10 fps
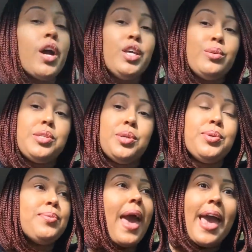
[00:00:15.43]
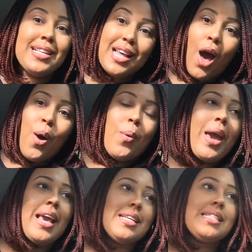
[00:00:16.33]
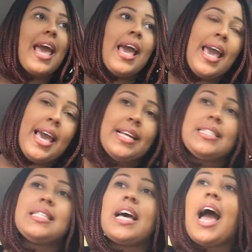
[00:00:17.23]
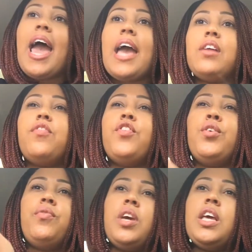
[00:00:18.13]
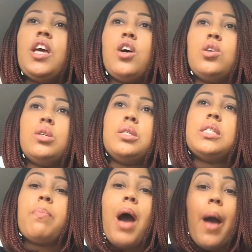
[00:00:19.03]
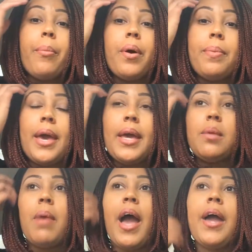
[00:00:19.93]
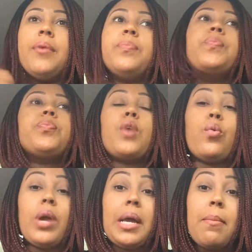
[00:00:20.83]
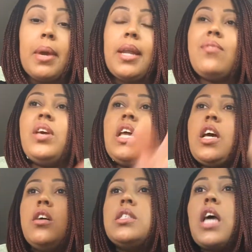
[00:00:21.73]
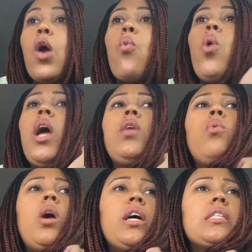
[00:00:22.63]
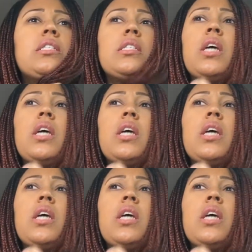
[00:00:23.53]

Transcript: on YouTube as always, and I had a few videos pop up in my recommended videos, and one was